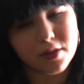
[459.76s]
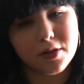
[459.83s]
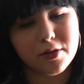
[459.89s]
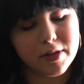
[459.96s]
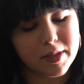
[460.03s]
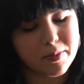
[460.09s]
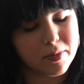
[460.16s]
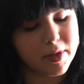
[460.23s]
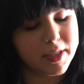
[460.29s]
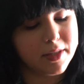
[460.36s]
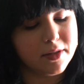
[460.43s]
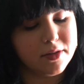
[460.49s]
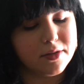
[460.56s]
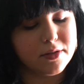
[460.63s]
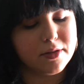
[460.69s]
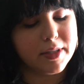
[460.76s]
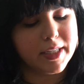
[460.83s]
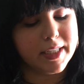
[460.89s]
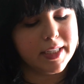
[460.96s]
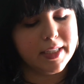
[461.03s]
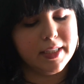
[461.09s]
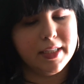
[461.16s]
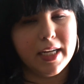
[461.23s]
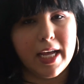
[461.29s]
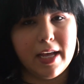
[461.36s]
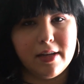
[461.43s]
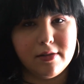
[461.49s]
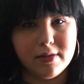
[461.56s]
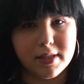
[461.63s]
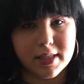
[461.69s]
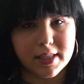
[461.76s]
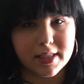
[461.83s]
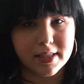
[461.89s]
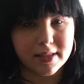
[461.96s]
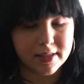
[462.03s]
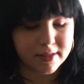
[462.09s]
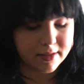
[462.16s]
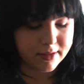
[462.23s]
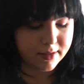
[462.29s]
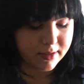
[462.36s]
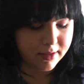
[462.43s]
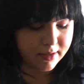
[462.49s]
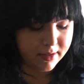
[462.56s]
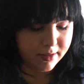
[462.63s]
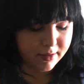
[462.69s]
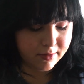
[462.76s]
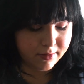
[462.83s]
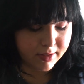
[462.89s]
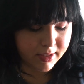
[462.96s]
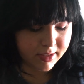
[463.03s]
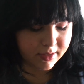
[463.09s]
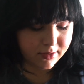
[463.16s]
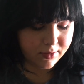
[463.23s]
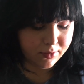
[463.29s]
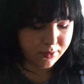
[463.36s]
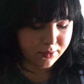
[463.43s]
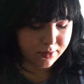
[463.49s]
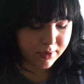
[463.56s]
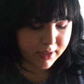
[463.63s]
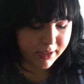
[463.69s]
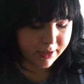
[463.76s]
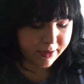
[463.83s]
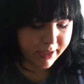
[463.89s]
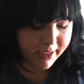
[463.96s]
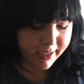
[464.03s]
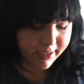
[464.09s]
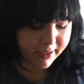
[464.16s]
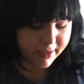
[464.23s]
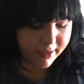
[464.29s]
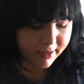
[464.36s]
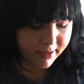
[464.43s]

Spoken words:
3.3 ounces, which is really great.